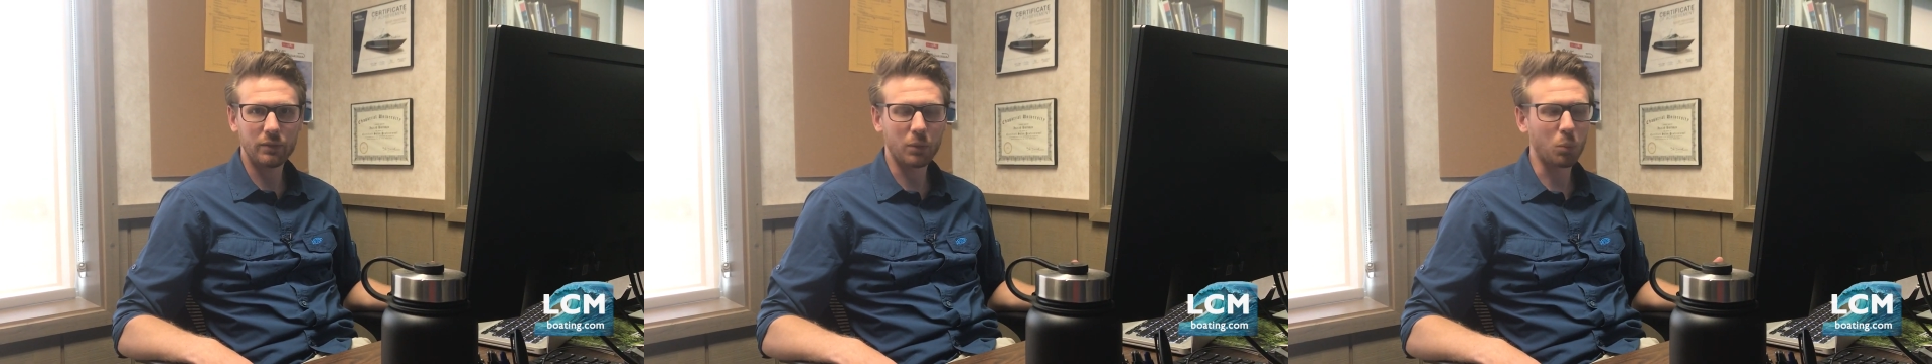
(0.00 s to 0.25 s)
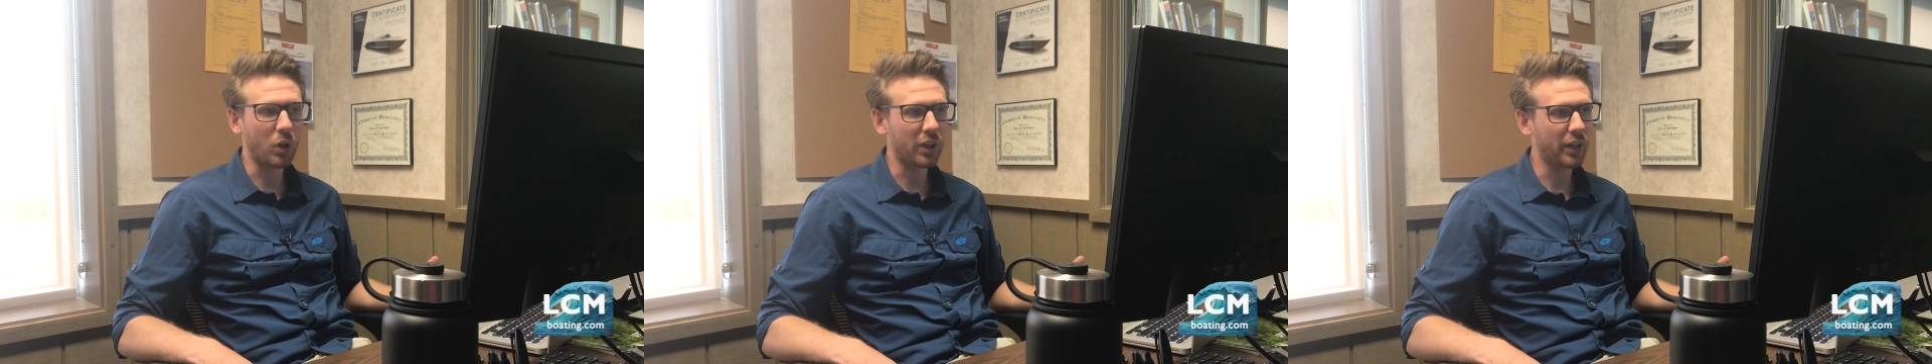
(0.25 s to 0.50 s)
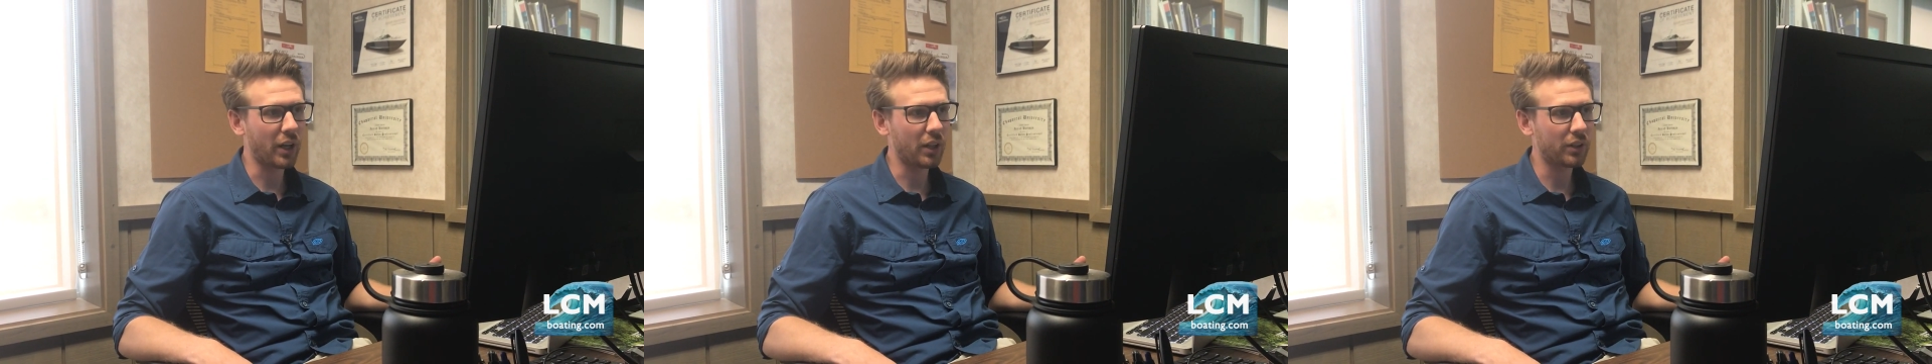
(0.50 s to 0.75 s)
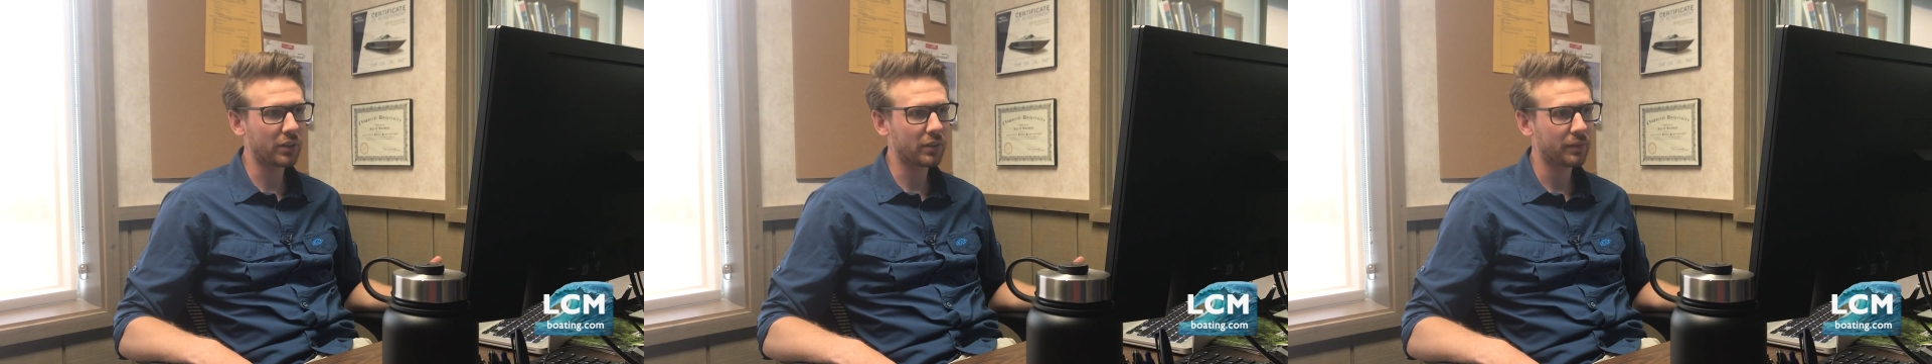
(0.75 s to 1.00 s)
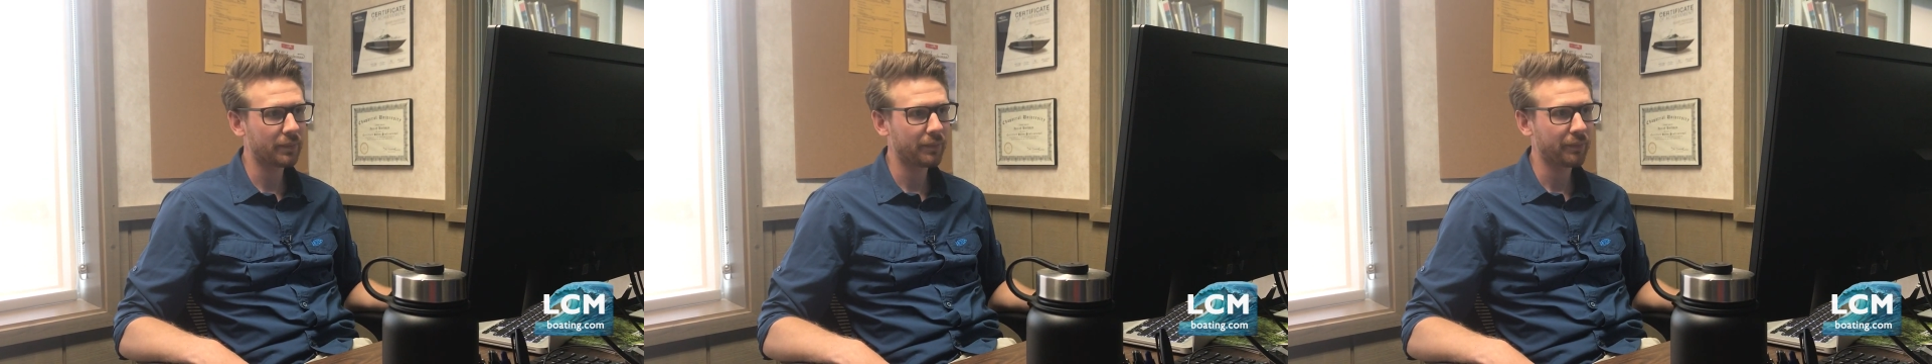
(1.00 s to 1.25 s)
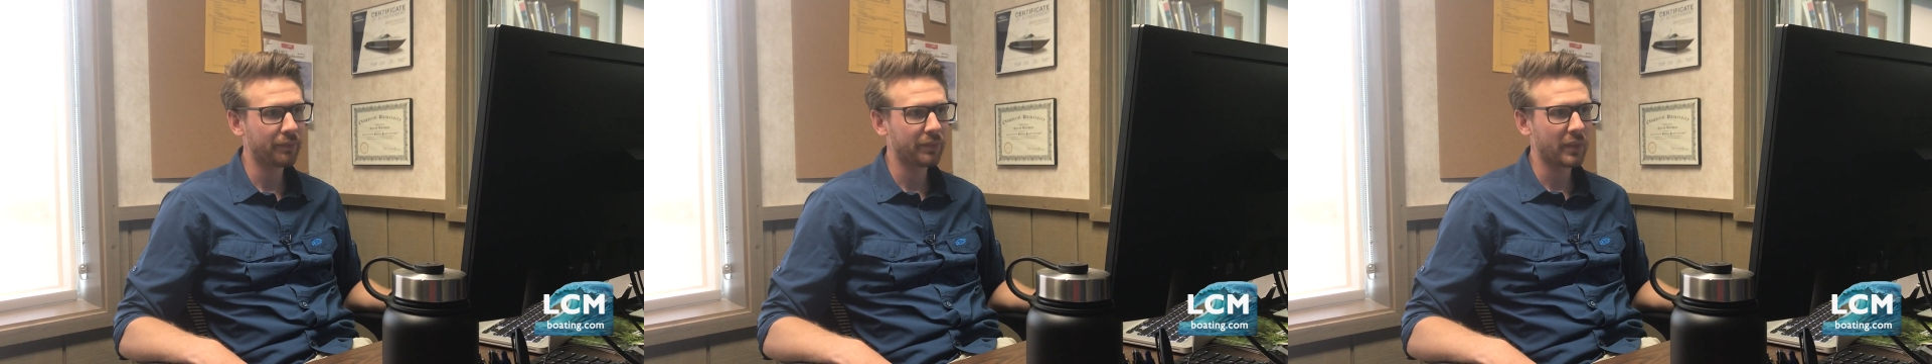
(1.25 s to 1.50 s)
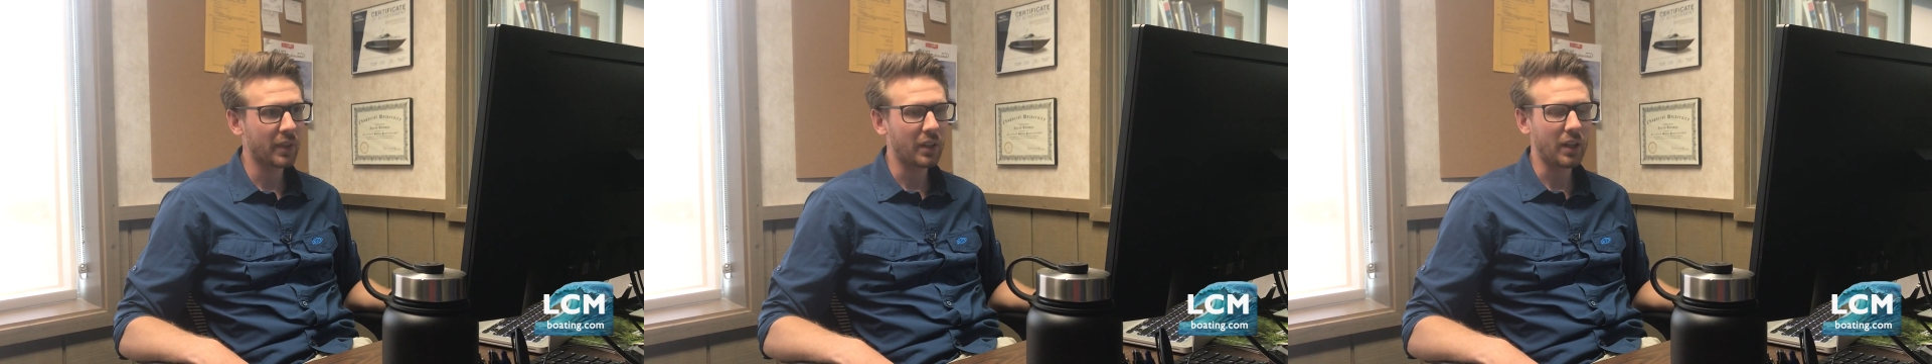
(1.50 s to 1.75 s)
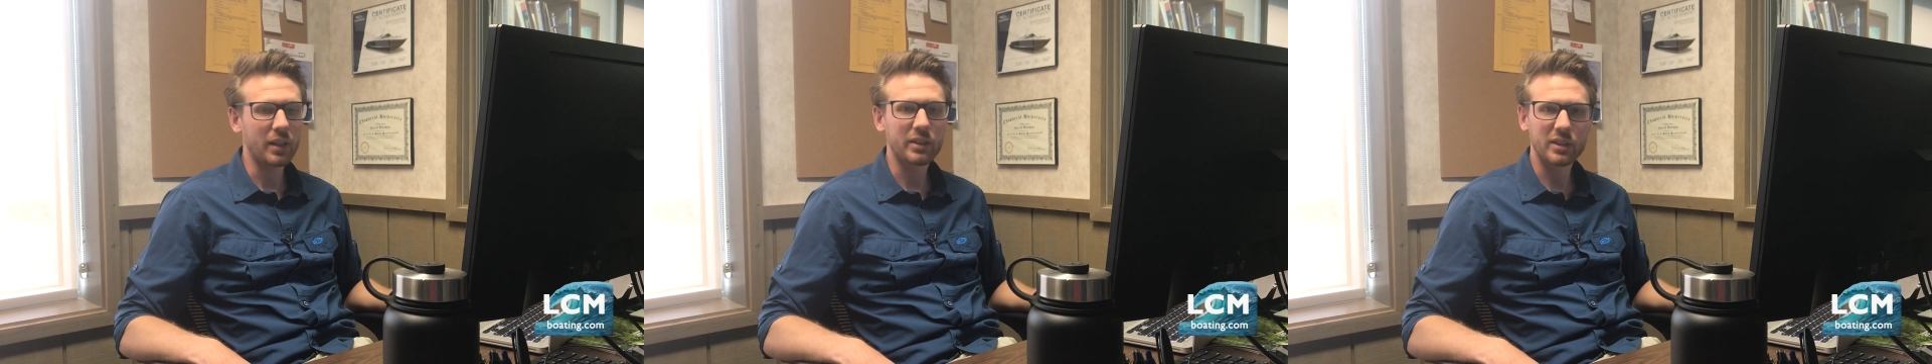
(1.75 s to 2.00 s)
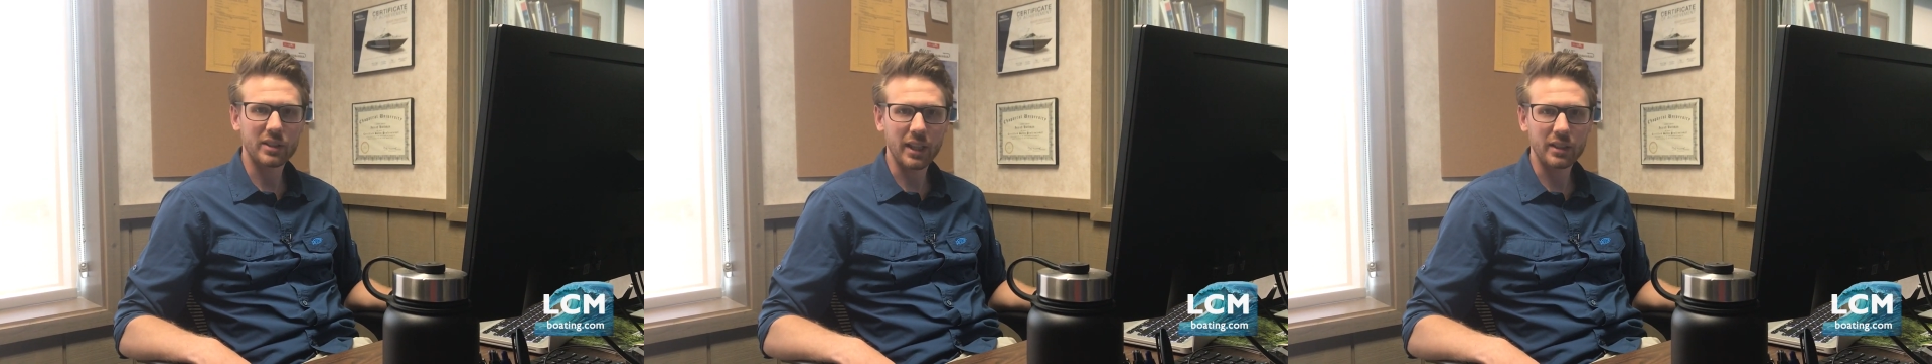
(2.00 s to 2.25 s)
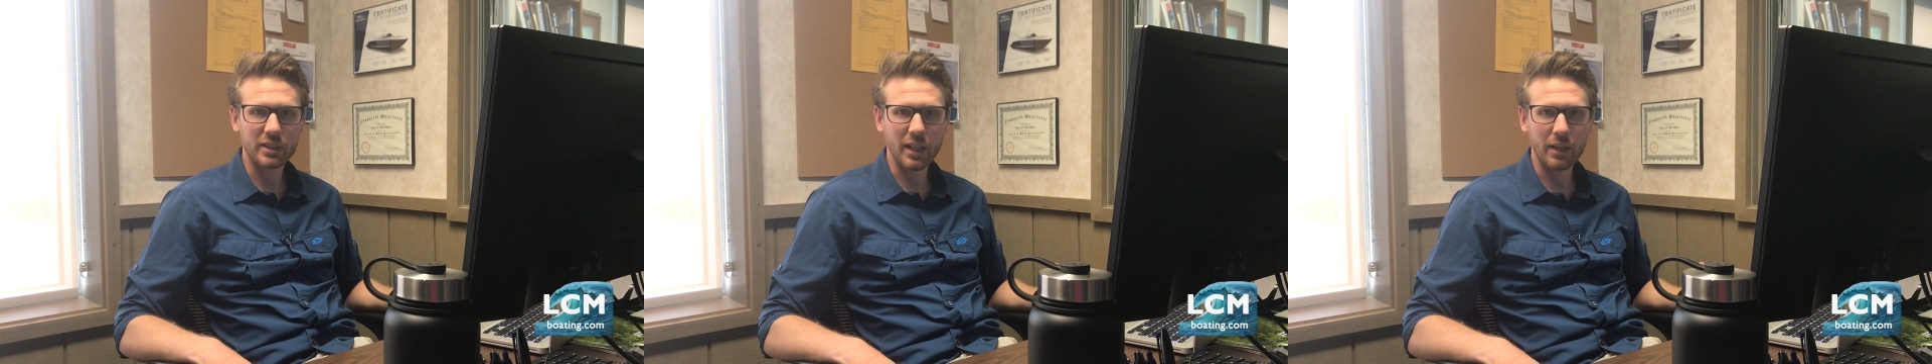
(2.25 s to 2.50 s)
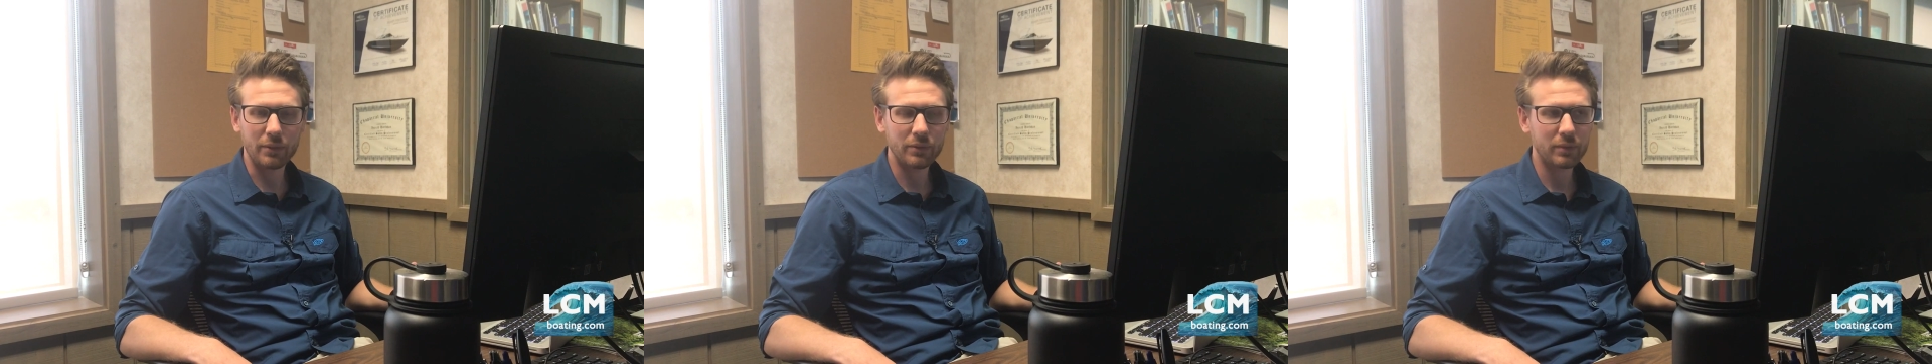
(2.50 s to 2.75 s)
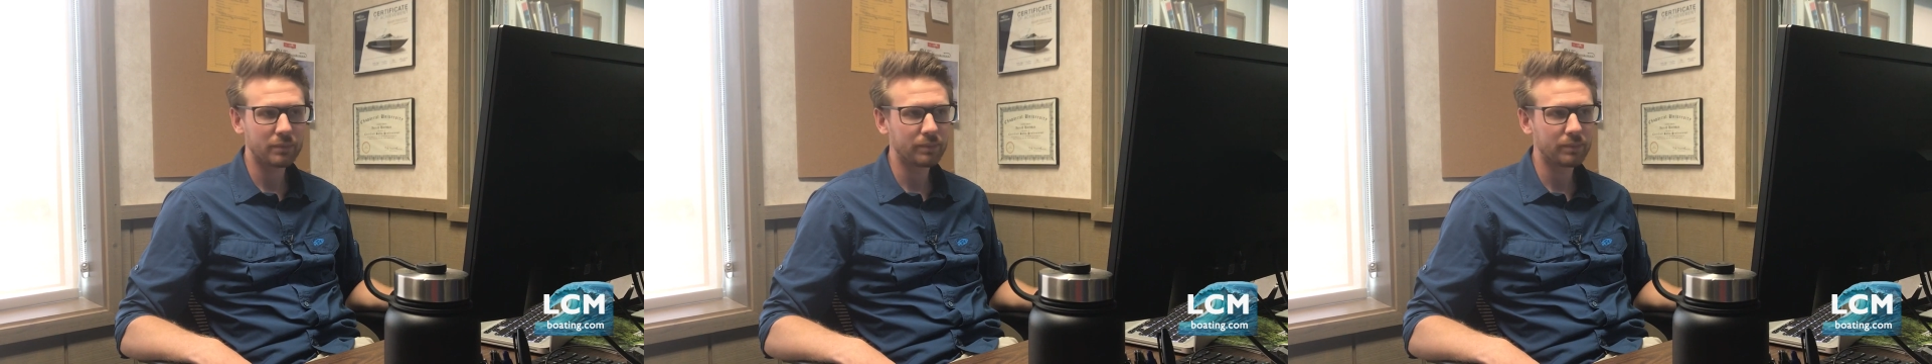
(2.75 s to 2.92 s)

from one another, and to stay safe.